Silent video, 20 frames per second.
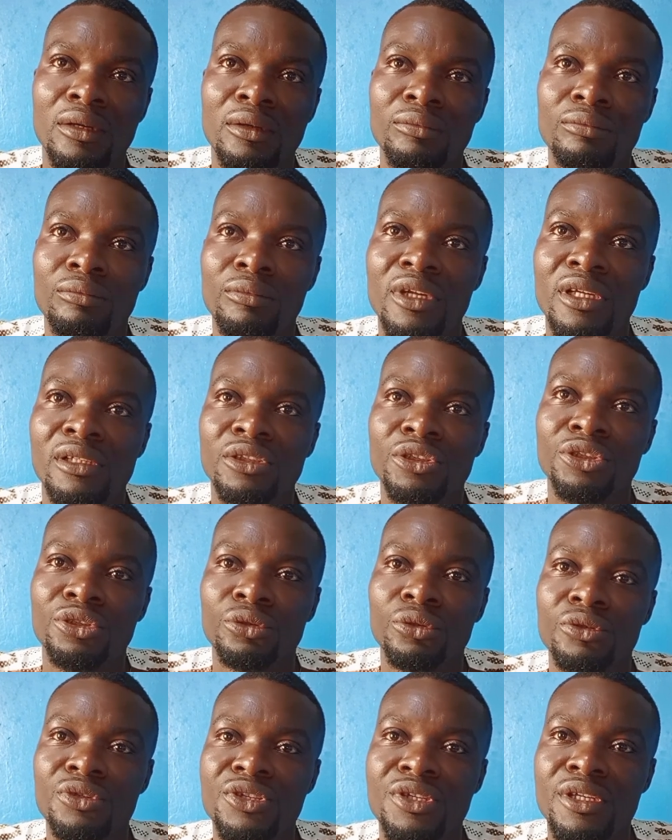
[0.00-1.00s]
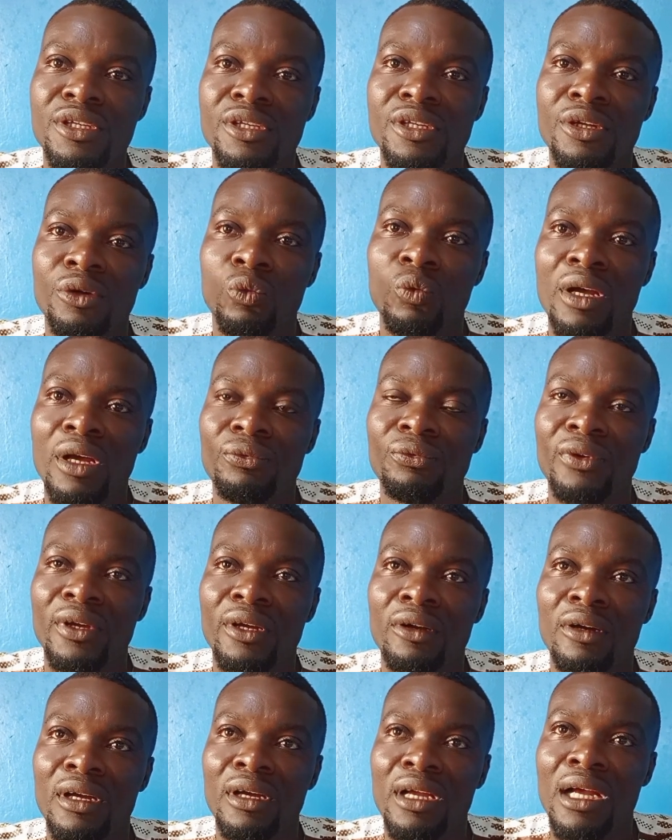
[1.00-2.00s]
making sure seeking the
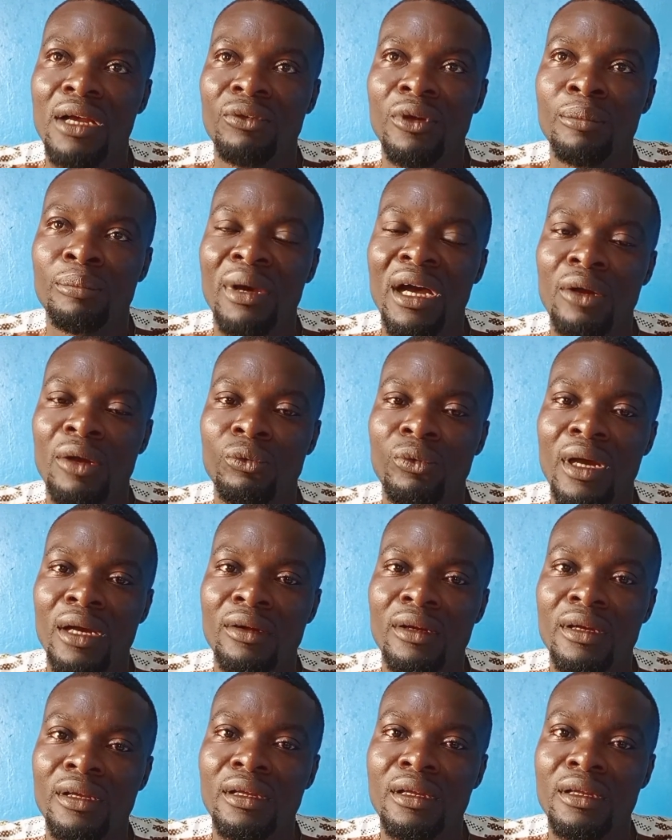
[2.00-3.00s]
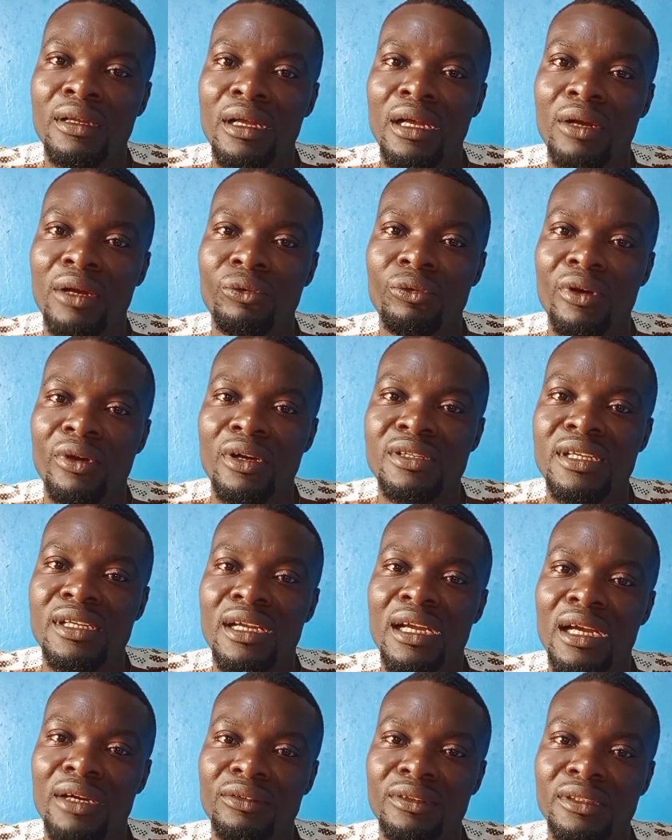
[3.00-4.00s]
welfare of every bike rider across the
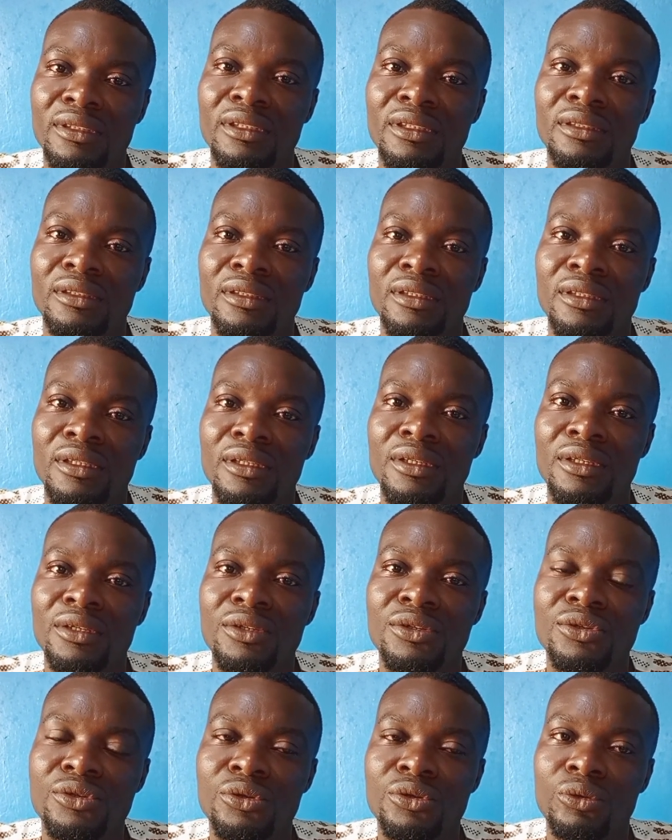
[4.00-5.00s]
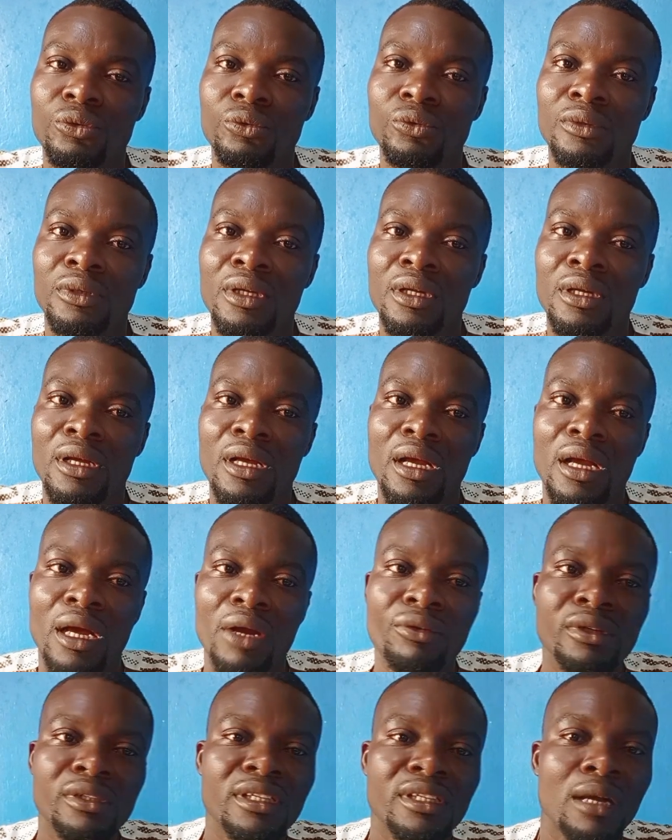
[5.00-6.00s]
county. So
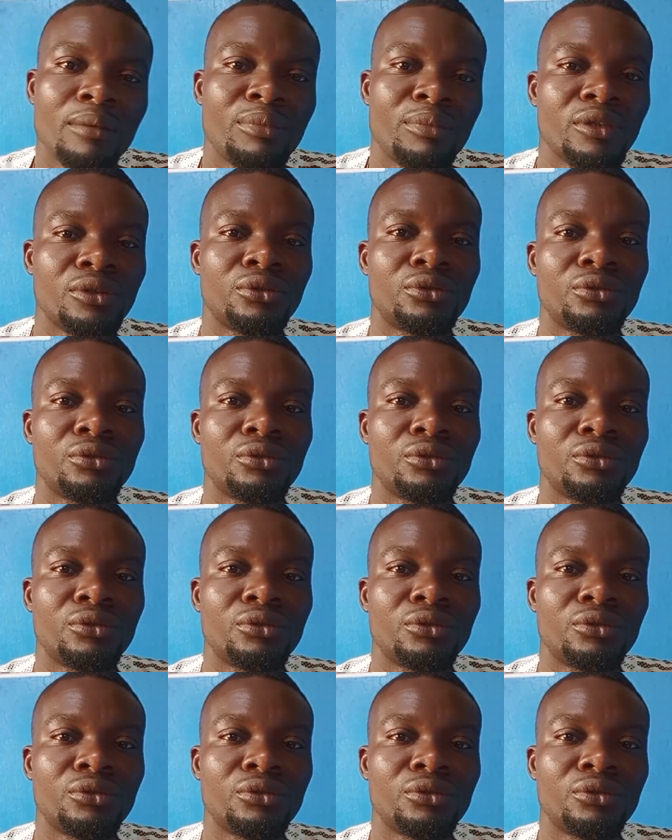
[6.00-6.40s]
everything has been